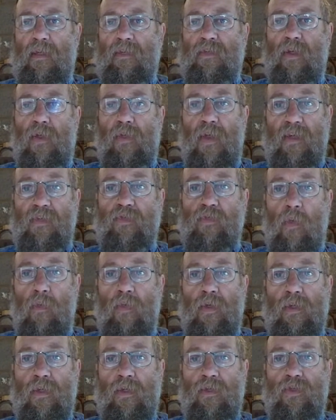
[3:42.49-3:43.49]
So that's what
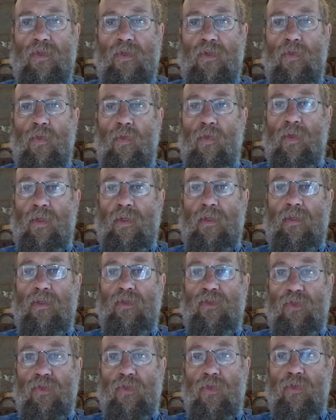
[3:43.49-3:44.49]
we're going to do. We're going
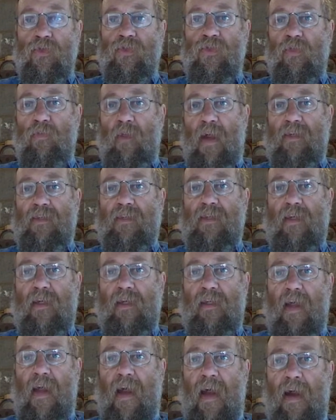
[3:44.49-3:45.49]
to draw some
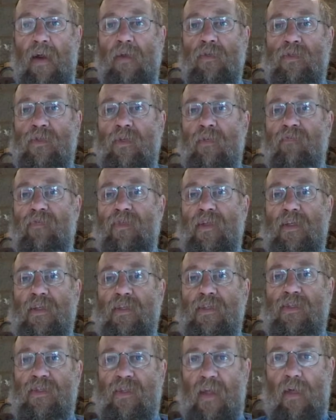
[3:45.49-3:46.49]
acid out of
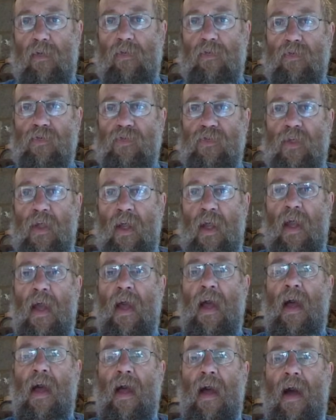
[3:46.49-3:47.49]
these cells
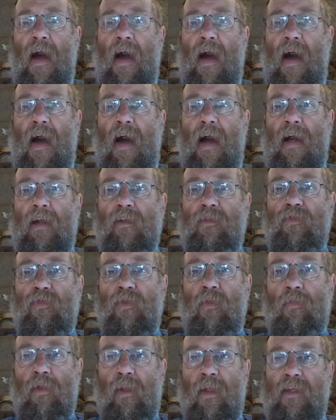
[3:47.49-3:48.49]
and
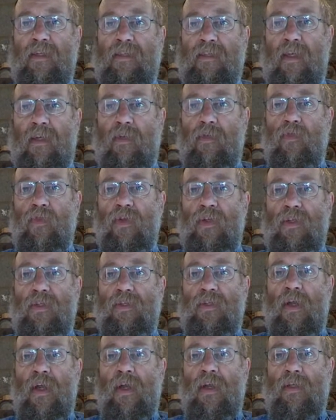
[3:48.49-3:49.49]
replace it
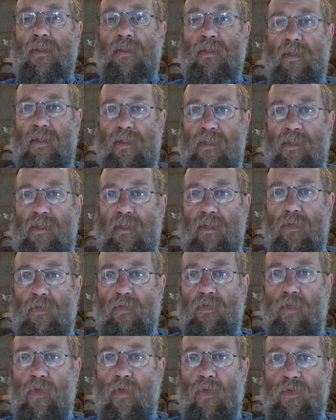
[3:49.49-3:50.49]
with
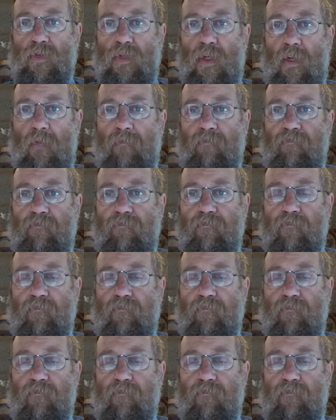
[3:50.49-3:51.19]
distilled water.